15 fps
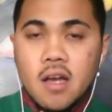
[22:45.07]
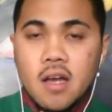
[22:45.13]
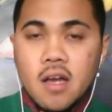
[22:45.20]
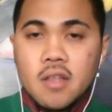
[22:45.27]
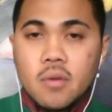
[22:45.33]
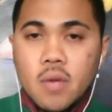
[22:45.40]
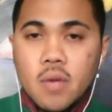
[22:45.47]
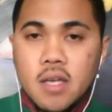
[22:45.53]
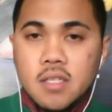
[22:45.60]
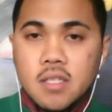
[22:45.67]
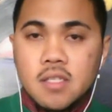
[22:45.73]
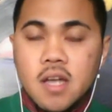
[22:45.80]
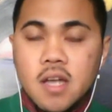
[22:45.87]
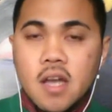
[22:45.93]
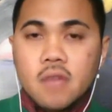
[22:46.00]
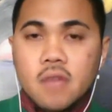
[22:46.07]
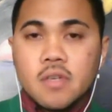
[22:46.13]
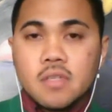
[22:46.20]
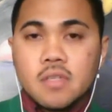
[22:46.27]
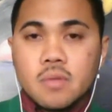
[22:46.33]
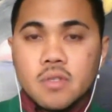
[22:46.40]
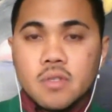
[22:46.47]
Otherwise, the
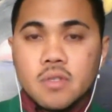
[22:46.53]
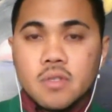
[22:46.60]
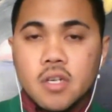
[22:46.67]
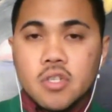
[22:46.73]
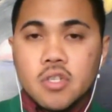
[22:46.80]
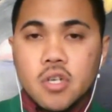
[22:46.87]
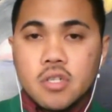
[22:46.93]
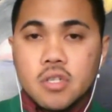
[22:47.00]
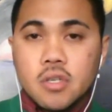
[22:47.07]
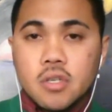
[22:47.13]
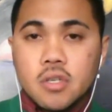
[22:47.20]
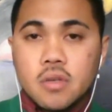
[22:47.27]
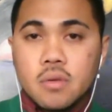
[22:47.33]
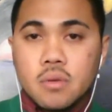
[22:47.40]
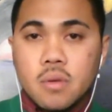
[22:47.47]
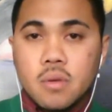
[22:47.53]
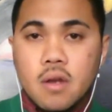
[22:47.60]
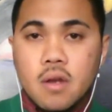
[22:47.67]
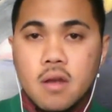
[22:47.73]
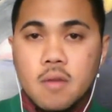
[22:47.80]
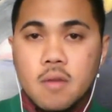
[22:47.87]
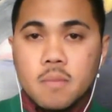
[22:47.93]
IRS will start charging you
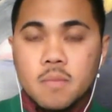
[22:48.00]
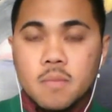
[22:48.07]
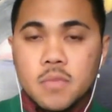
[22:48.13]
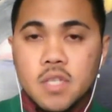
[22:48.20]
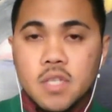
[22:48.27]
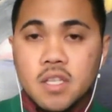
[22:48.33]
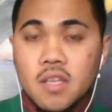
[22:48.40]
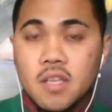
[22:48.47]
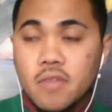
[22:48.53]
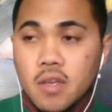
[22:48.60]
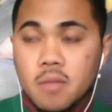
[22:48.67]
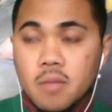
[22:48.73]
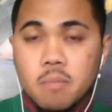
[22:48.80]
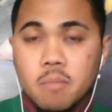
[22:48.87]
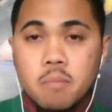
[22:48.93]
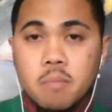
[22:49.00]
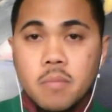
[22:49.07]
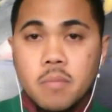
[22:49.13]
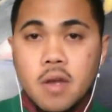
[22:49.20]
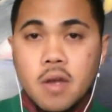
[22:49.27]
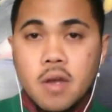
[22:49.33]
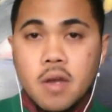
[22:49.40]
significant
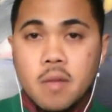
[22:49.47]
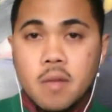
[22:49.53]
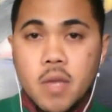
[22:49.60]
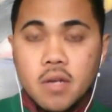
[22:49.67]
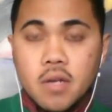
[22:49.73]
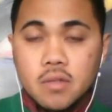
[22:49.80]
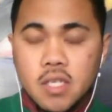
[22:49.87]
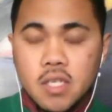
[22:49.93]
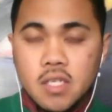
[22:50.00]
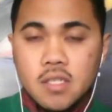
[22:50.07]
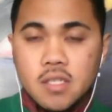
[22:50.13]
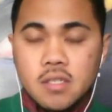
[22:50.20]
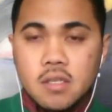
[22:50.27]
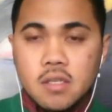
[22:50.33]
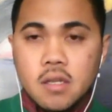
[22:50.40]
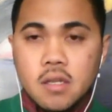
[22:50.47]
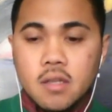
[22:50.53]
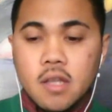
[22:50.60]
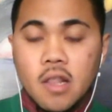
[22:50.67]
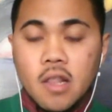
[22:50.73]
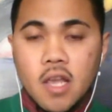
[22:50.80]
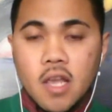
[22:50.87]
penalties
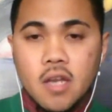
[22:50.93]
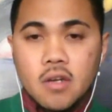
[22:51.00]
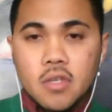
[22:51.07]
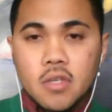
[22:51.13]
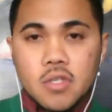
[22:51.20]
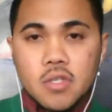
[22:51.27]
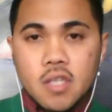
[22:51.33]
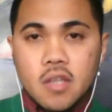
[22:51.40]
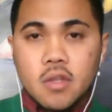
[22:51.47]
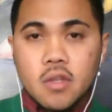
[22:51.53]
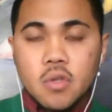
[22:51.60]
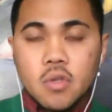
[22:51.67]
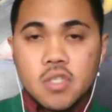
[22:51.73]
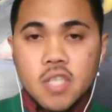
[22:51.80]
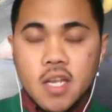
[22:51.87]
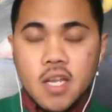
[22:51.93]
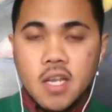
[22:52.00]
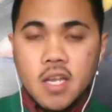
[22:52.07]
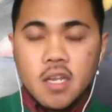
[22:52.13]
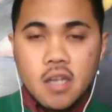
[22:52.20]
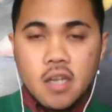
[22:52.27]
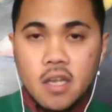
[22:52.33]
the later you send those
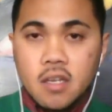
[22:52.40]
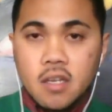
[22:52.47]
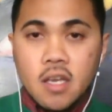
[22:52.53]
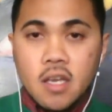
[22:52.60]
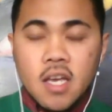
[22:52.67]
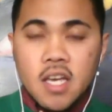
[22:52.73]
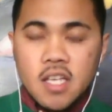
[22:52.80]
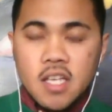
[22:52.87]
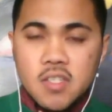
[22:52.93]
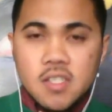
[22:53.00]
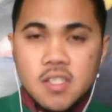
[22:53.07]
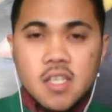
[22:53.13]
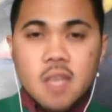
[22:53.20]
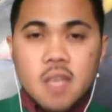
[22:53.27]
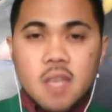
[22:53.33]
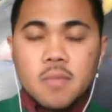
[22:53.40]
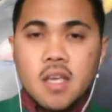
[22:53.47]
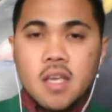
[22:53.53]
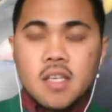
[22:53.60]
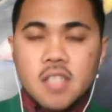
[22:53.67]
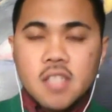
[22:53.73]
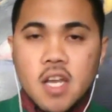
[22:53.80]
1099. It's the same
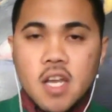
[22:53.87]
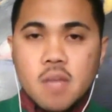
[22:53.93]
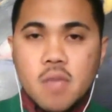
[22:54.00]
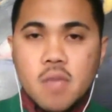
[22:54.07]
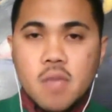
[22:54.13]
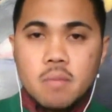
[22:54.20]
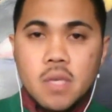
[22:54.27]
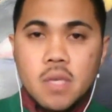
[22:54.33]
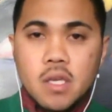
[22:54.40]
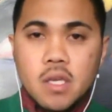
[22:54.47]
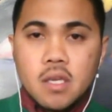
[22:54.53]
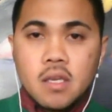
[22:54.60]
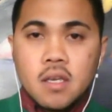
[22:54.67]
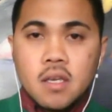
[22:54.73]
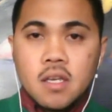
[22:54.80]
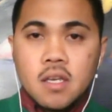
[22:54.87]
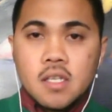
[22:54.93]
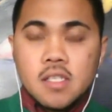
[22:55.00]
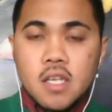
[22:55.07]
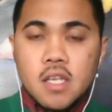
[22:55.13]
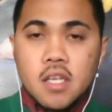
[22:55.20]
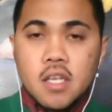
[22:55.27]
thing as Airbnb
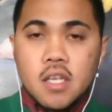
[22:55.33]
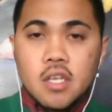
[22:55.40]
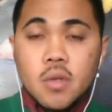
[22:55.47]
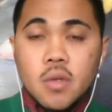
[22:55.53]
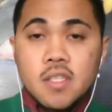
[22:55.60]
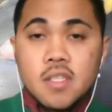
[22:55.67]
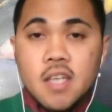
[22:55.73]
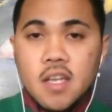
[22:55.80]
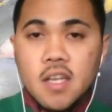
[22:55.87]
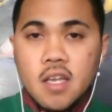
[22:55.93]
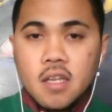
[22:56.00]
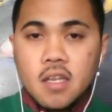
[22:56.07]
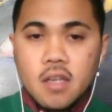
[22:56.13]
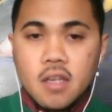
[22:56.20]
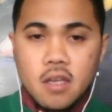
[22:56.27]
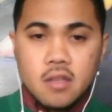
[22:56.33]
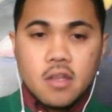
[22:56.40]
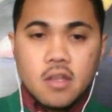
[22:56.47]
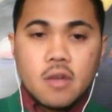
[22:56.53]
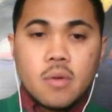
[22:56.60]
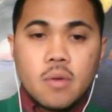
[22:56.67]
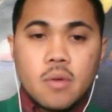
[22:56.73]
sending you a 1099.
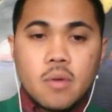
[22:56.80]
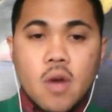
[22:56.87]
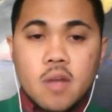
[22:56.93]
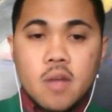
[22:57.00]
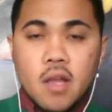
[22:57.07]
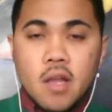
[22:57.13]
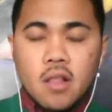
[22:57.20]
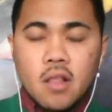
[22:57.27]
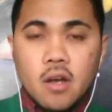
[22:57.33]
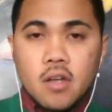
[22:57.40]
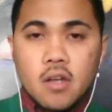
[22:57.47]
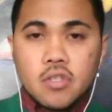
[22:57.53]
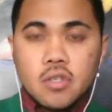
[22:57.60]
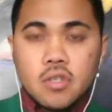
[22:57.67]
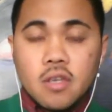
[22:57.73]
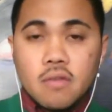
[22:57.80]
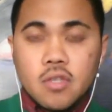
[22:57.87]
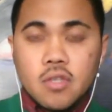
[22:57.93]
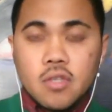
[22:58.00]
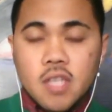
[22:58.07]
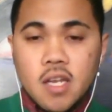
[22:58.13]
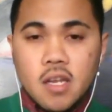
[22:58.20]
They're required by law to give you
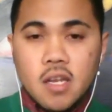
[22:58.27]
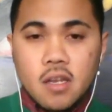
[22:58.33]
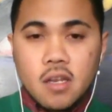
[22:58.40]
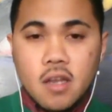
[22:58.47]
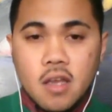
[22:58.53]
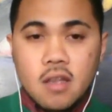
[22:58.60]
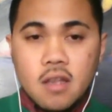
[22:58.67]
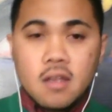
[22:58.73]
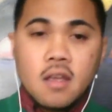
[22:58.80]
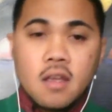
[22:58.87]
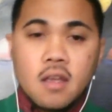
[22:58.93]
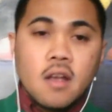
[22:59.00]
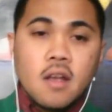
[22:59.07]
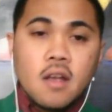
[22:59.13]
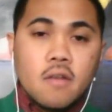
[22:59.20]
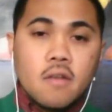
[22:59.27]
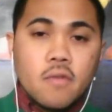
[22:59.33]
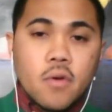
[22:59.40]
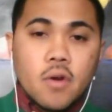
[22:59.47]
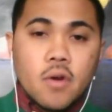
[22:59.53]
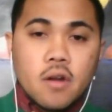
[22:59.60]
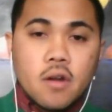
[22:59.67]
1099
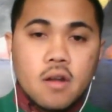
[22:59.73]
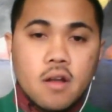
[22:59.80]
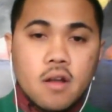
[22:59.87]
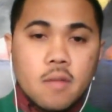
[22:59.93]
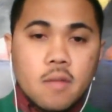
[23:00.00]
for